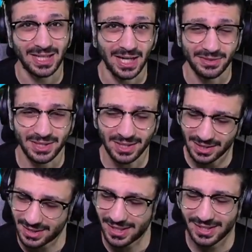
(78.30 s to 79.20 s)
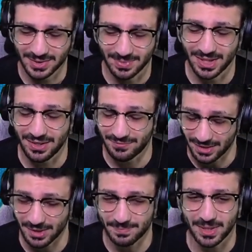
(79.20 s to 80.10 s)
I think Ignite has been a
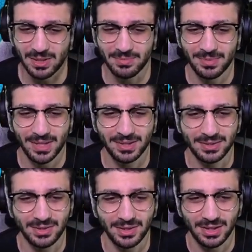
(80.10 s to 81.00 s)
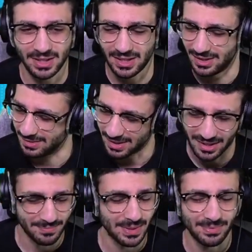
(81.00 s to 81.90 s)
very problematic card. A
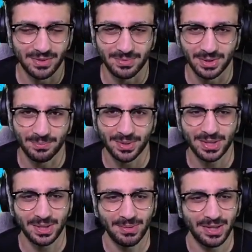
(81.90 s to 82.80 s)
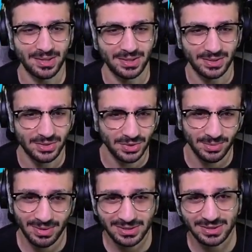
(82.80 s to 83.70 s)
lot of people have been complaining about it,
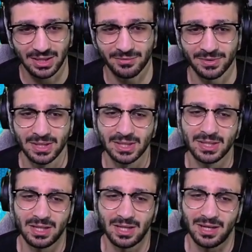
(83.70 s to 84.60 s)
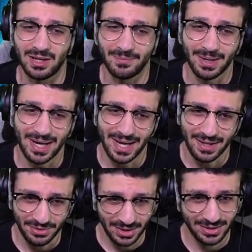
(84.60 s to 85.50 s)
including myself.
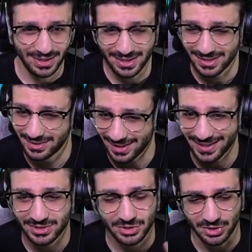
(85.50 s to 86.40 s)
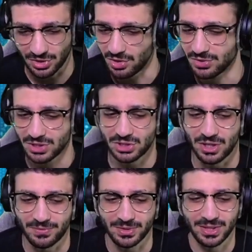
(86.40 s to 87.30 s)
I think that Ignite should only
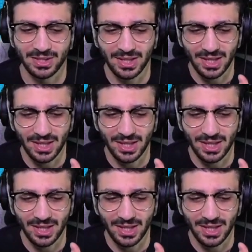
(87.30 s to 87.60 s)
shuffle in